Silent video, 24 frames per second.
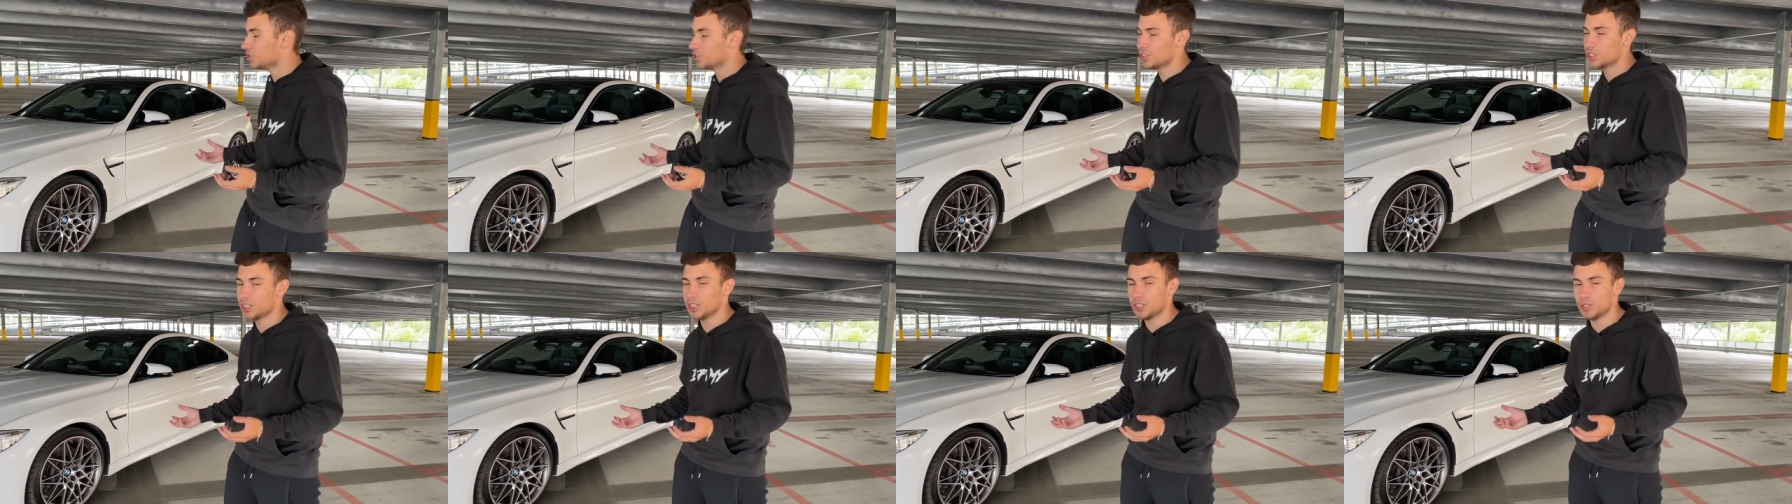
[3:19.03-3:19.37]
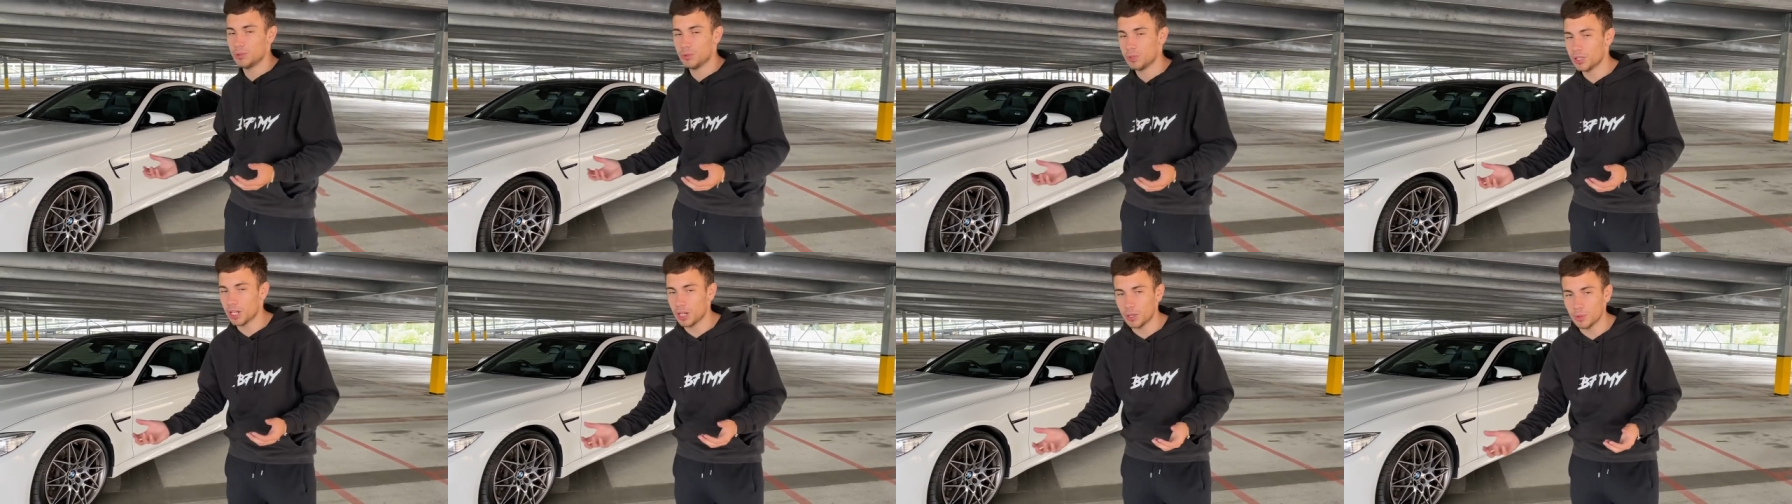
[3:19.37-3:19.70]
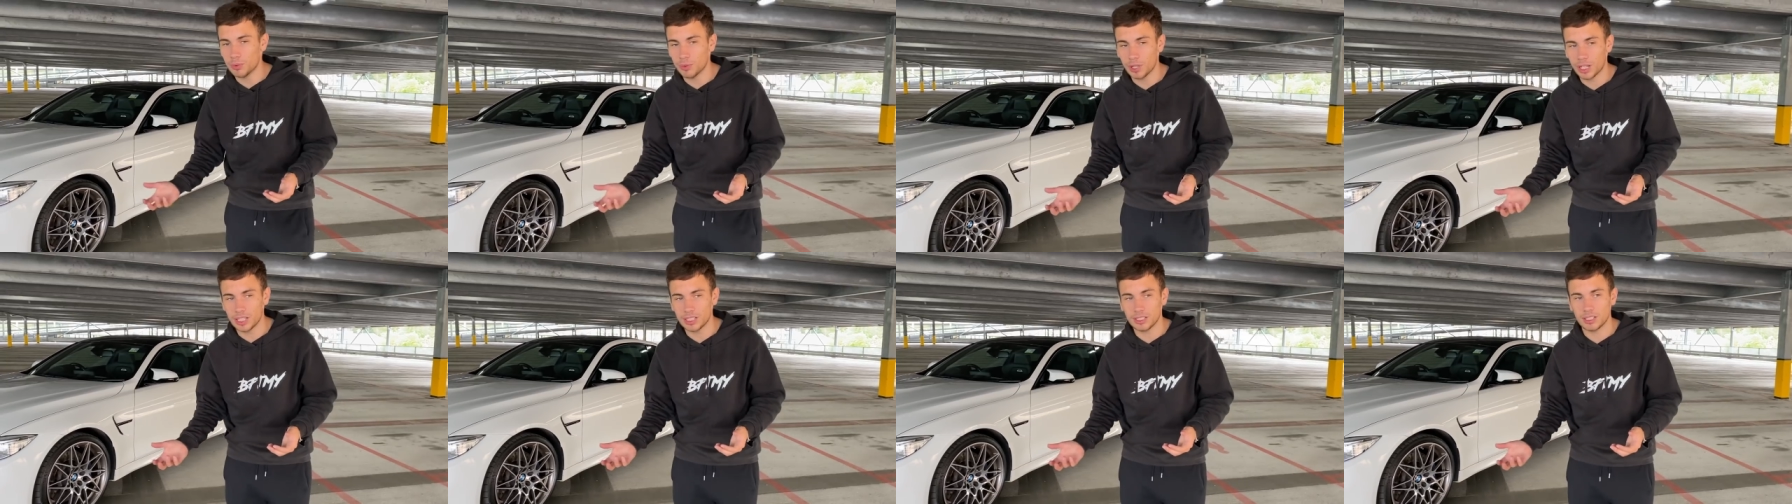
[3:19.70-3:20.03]
see it, you
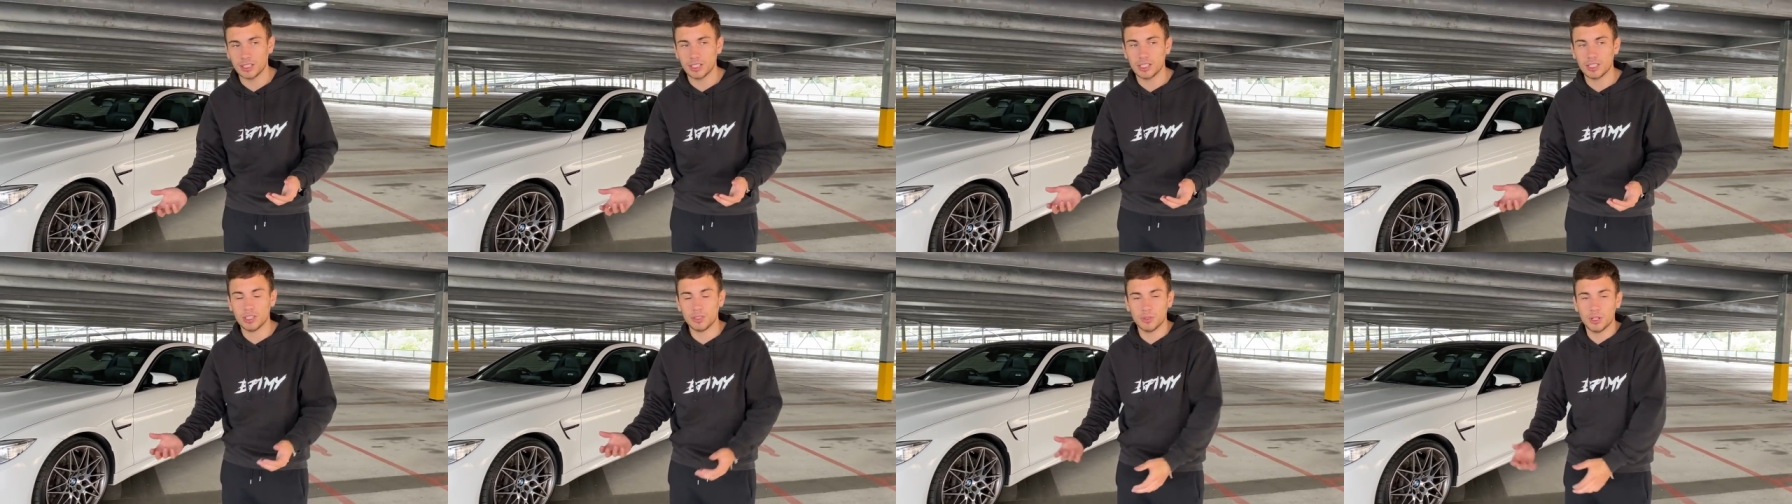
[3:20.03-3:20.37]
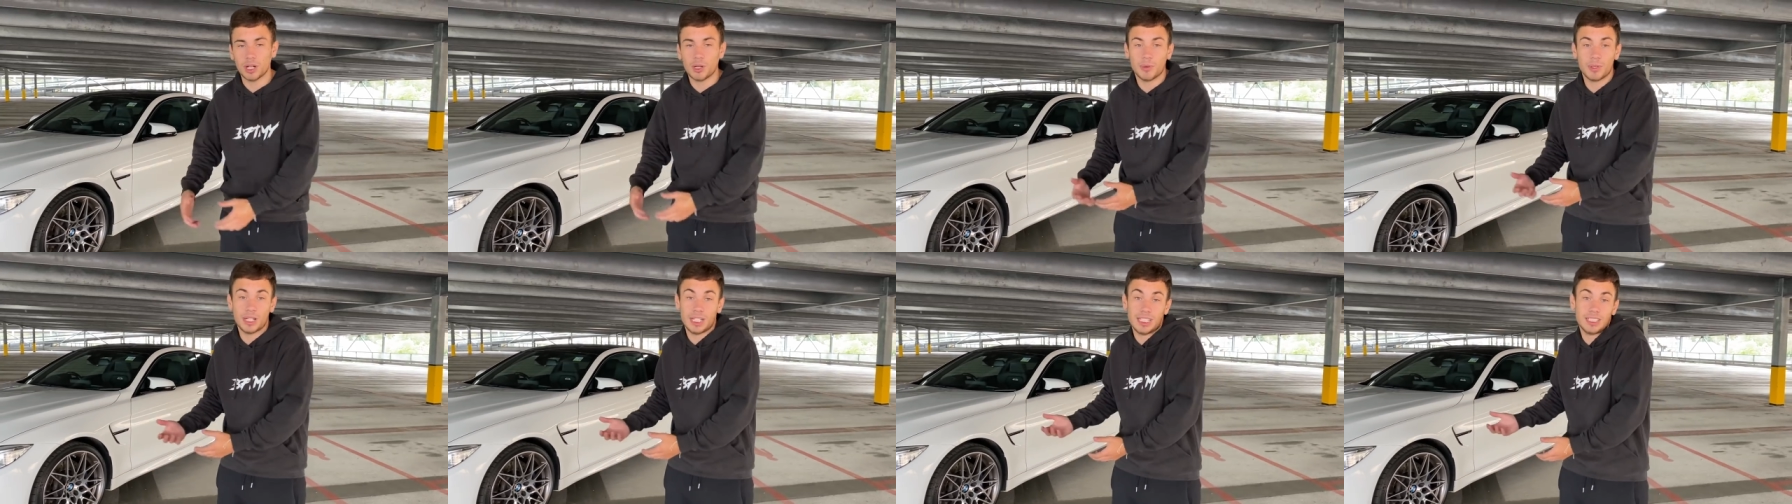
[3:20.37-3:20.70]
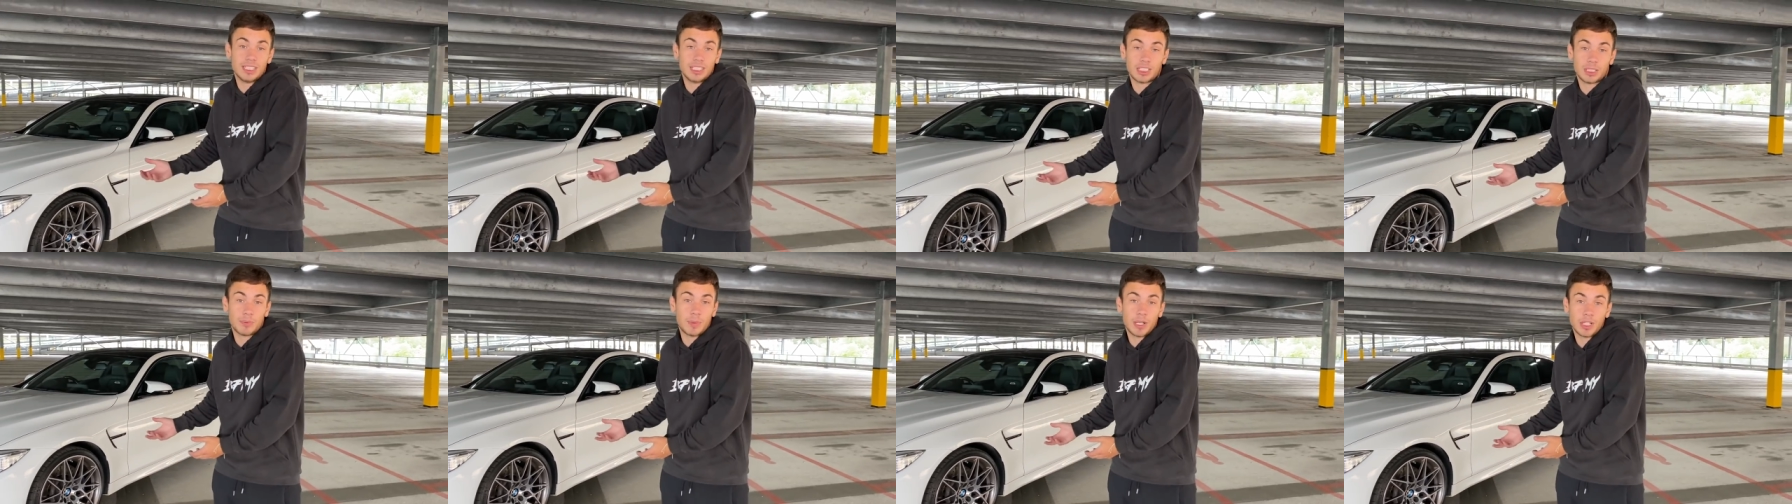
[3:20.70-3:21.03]
know that you know it is
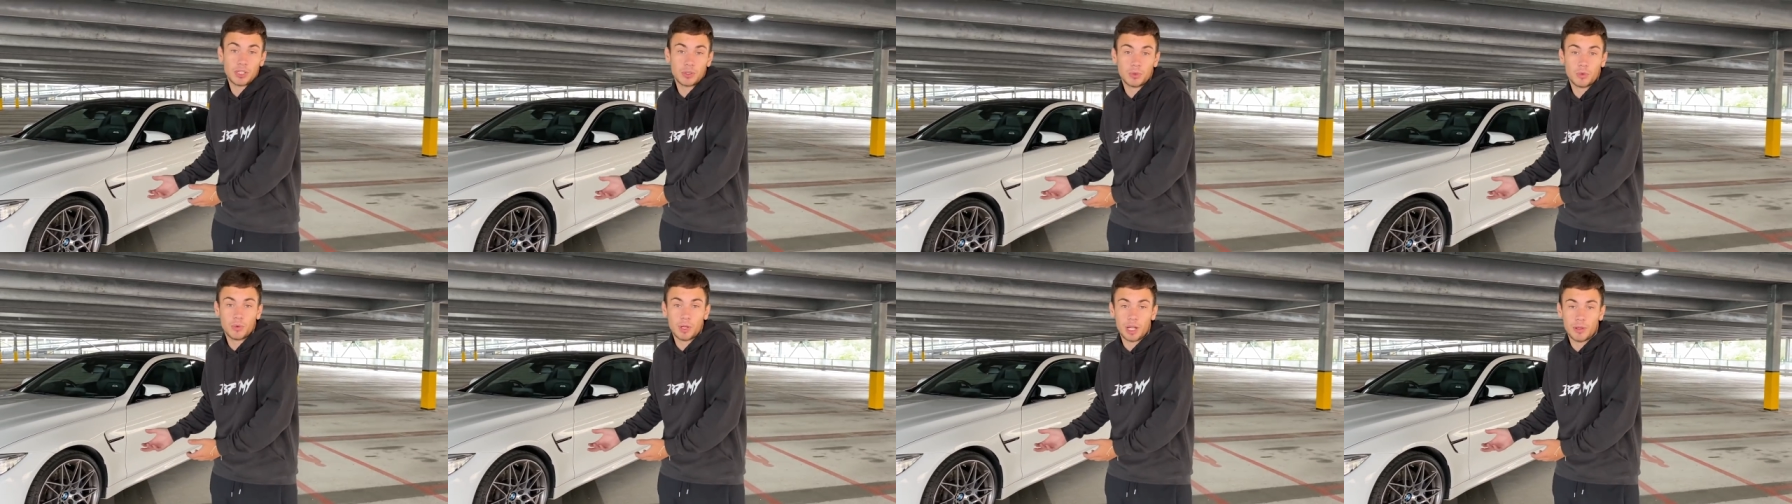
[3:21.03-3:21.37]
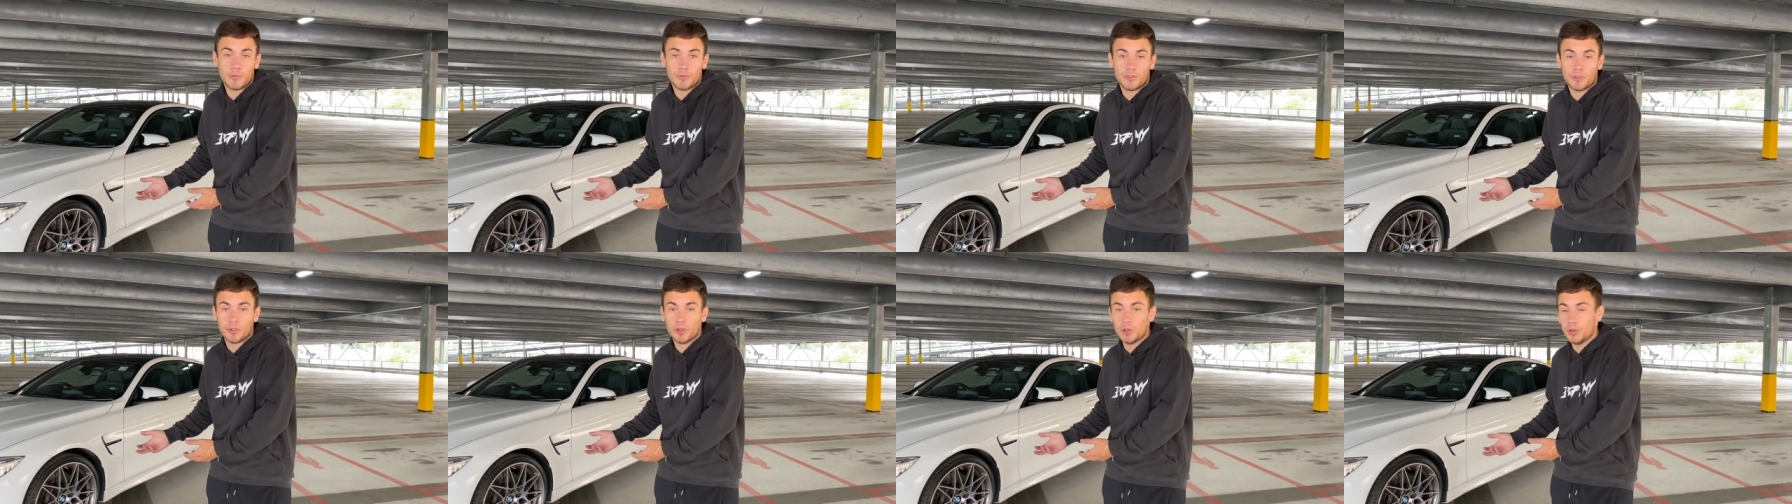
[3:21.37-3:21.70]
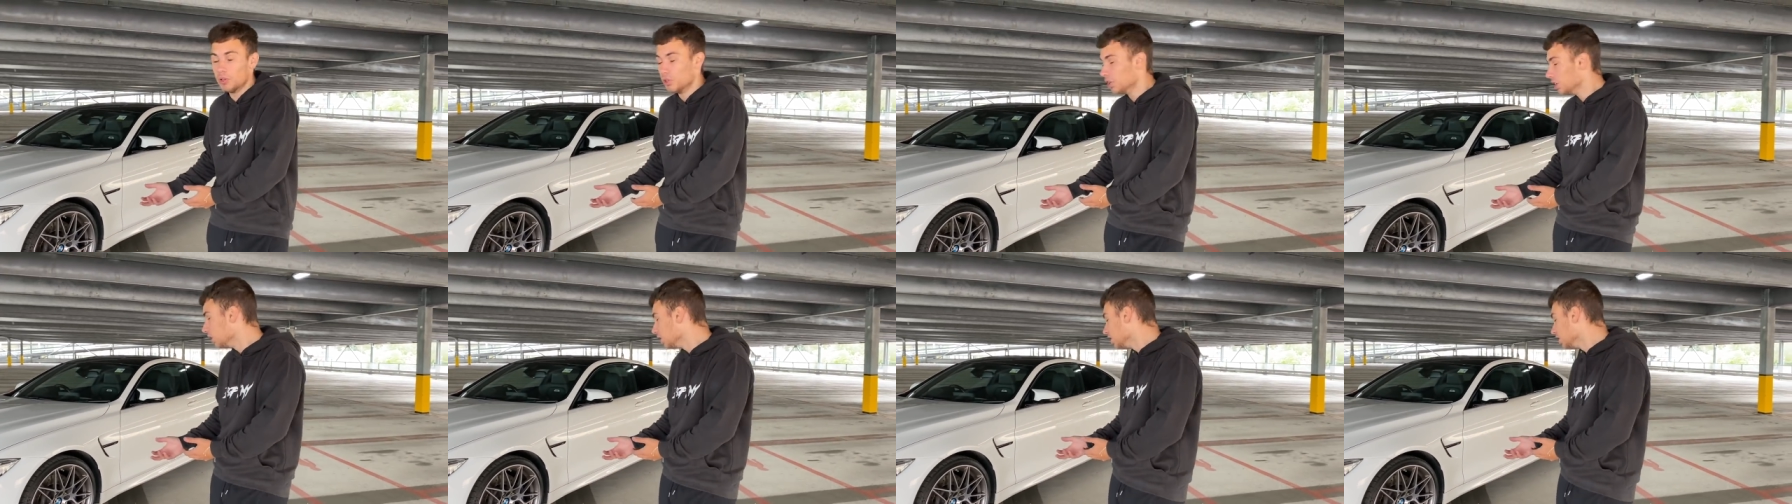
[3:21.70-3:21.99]
a special M4.